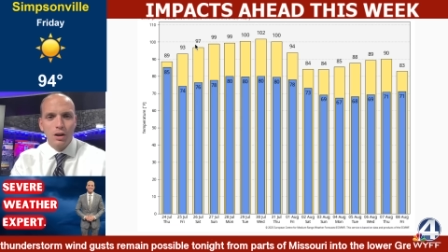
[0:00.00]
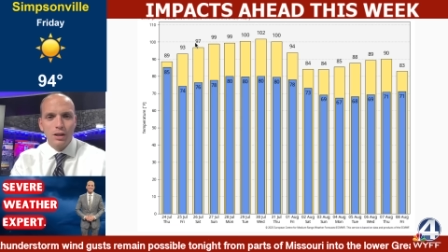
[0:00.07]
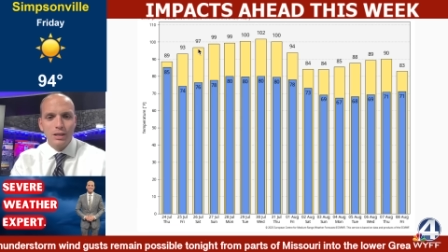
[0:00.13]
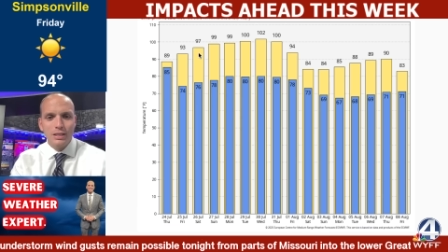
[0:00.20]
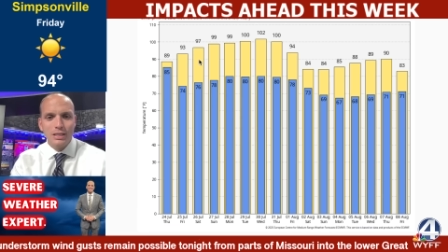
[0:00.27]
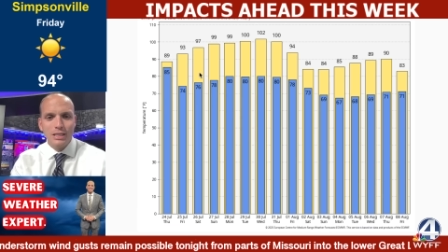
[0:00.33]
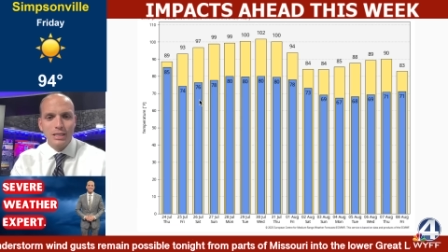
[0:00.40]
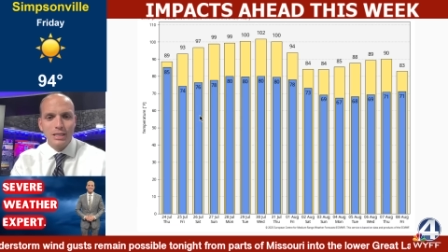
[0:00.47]

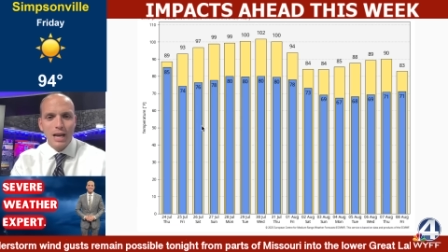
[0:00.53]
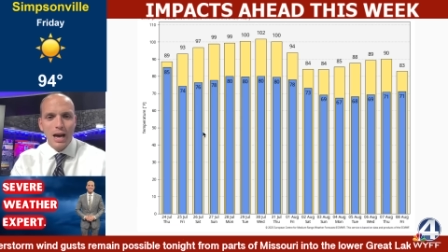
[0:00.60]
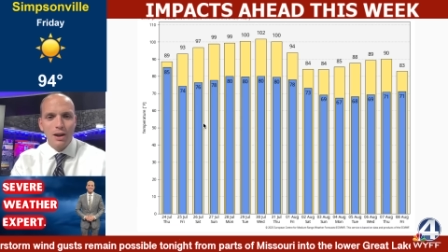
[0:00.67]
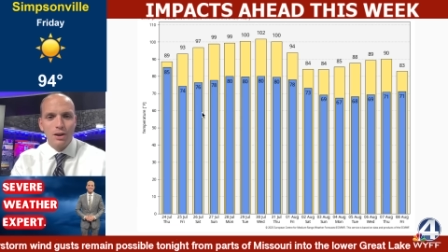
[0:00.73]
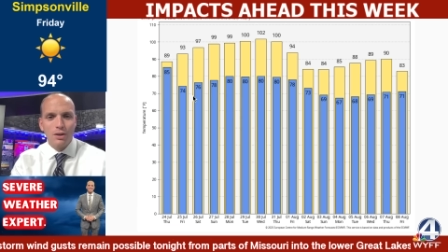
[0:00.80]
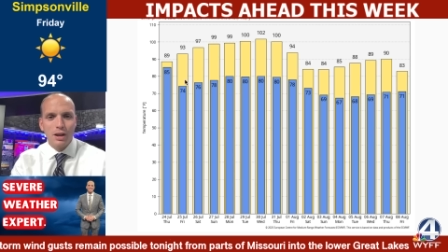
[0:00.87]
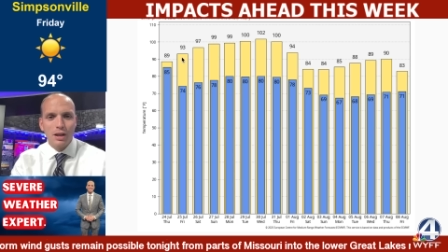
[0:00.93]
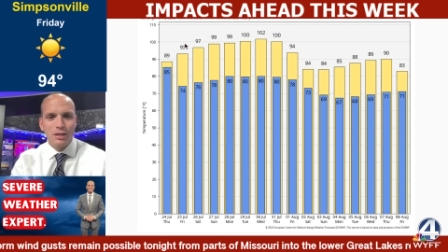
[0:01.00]

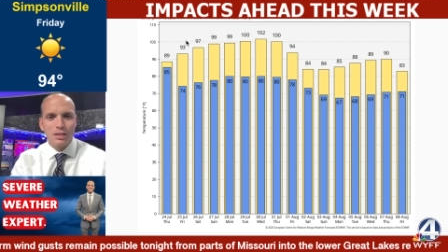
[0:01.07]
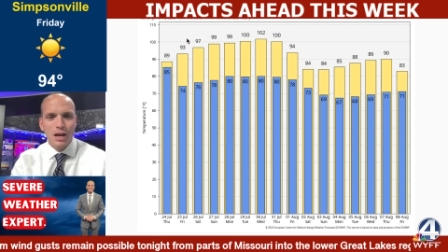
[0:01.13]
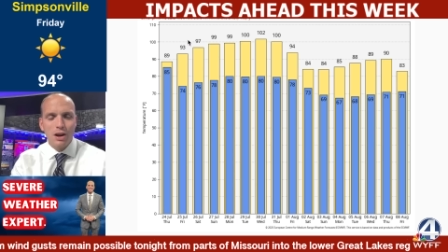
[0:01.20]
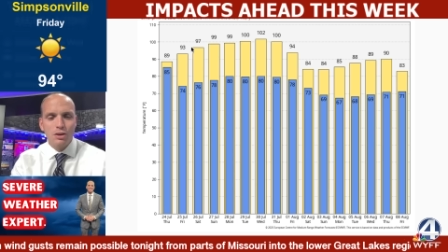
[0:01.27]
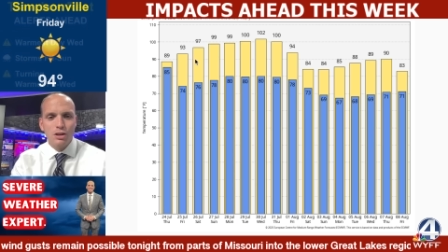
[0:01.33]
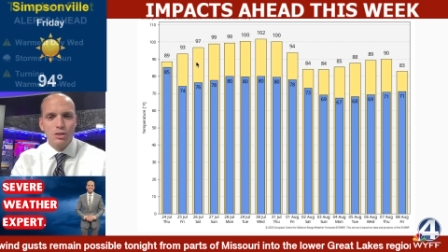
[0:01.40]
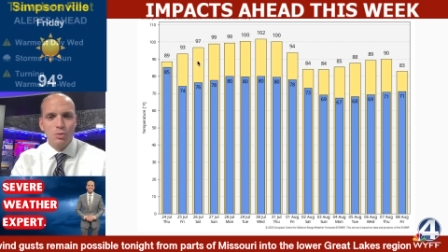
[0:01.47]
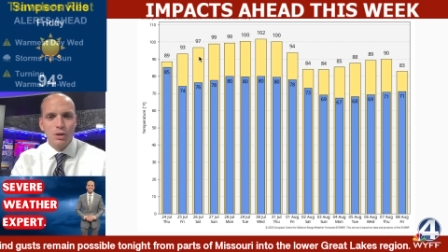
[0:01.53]
Saturday.
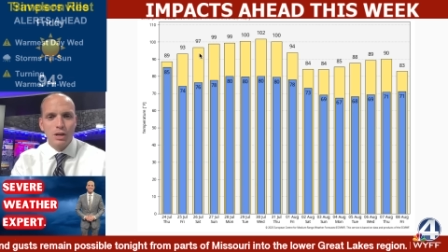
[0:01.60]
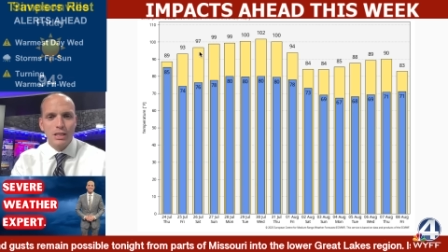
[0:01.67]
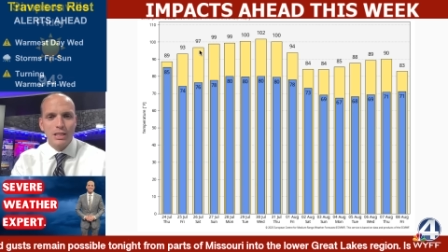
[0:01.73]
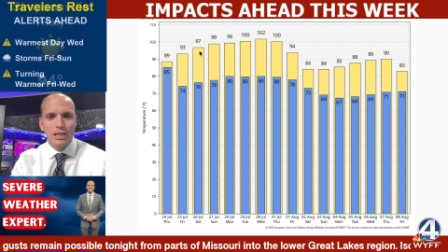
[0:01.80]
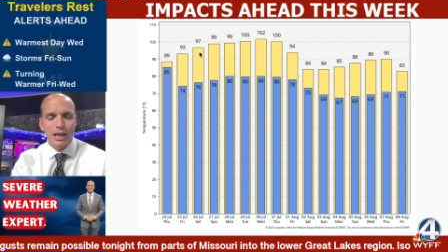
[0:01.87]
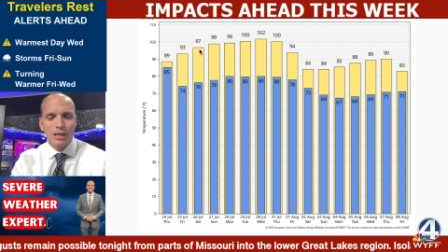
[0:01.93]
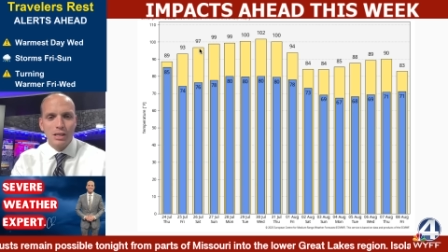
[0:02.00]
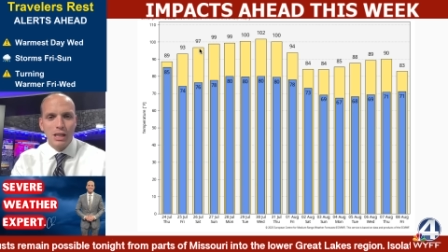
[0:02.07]
Saturday's when it's
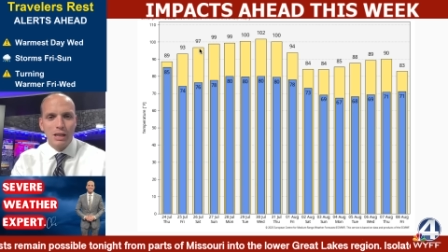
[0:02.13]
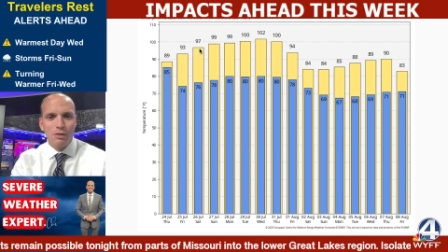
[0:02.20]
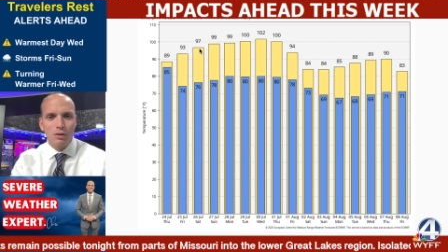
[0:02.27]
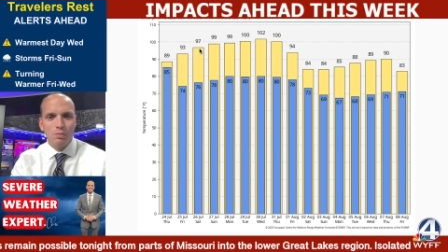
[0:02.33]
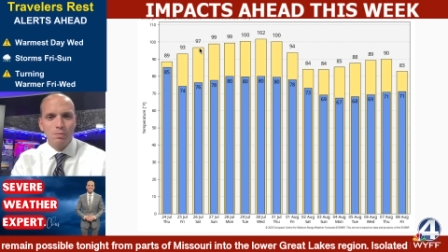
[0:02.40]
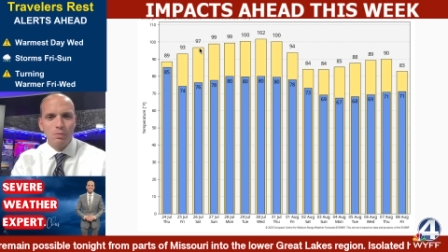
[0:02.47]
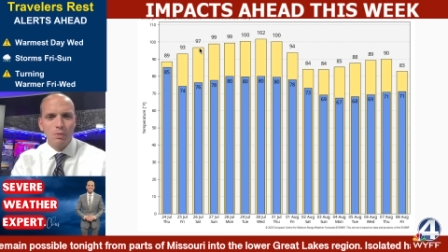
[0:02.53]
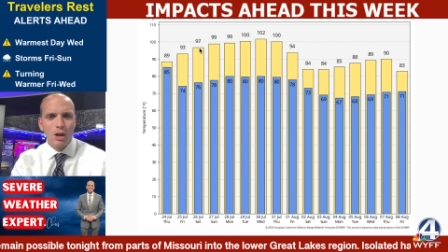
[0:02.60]
next
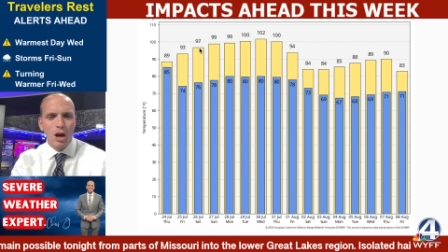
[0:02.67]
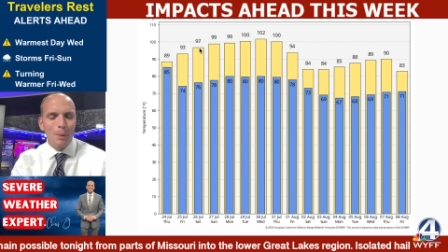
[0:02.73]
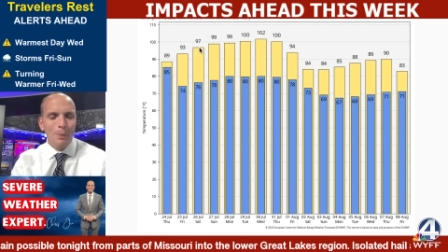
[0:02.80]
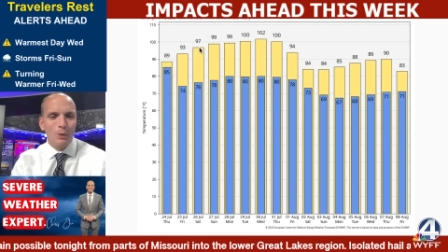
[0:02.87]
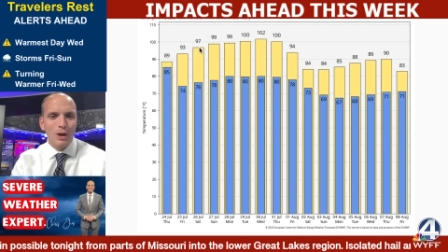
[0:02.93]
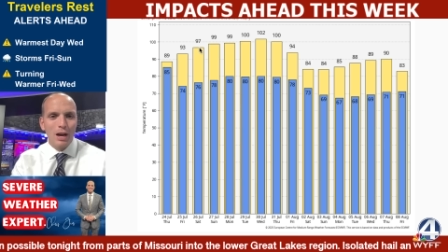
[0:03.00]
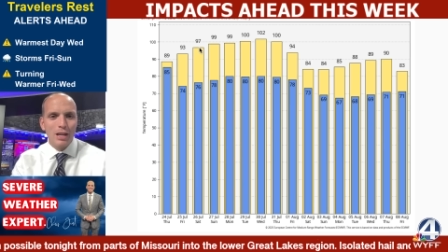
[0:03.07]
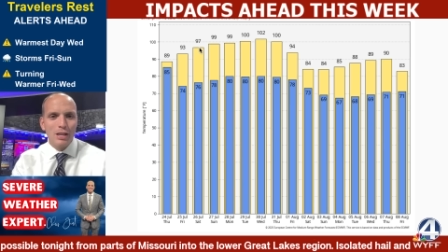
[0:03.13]
level,
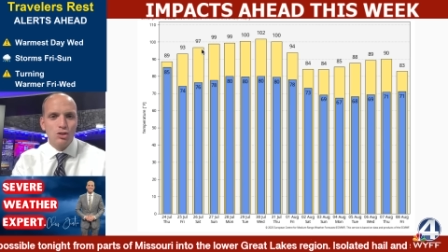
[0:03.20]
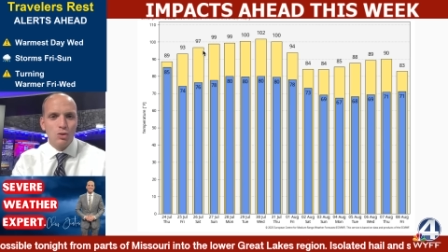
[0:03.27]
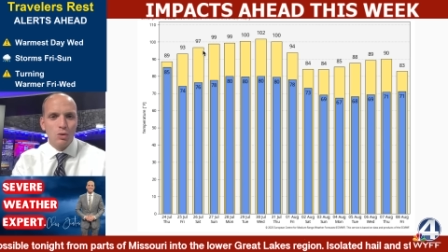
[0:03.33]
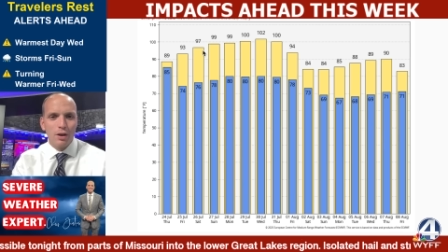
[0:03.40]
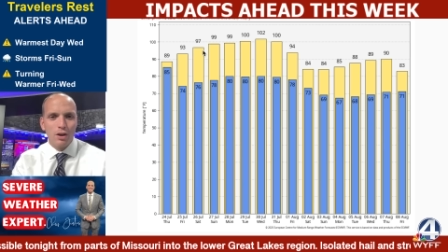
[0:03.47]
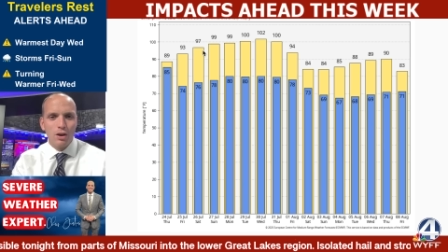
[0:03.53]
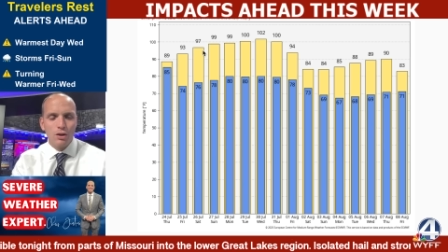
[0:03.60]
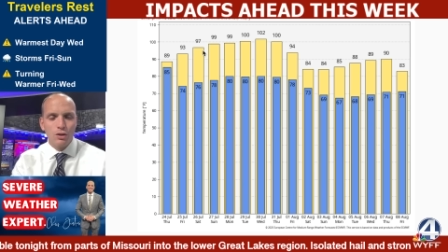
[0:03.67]
upper 90s to
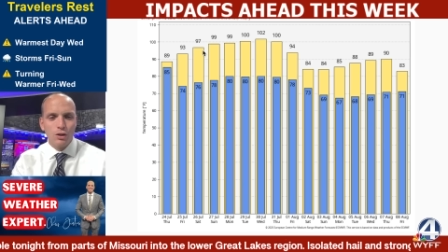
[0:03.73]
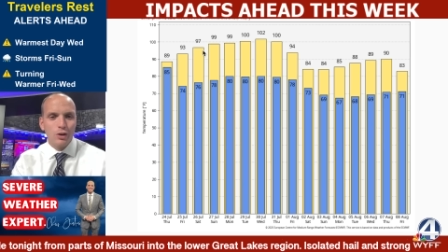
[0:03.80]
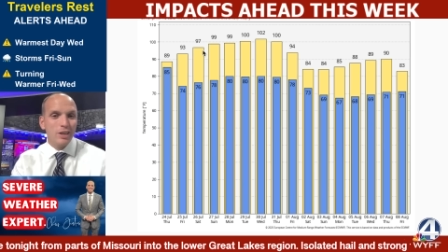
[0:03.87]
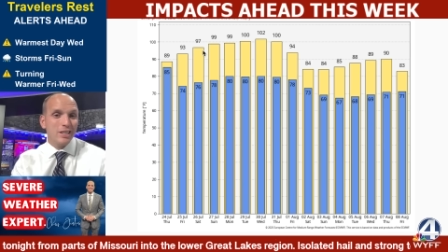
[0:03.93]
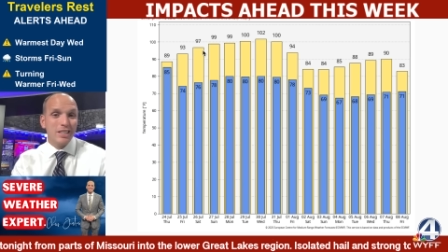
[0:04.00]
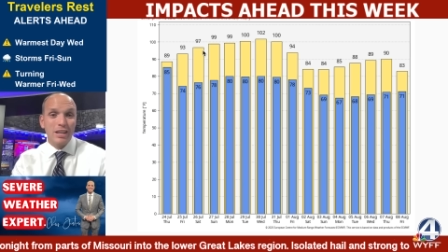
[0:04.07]
around 100 degrees.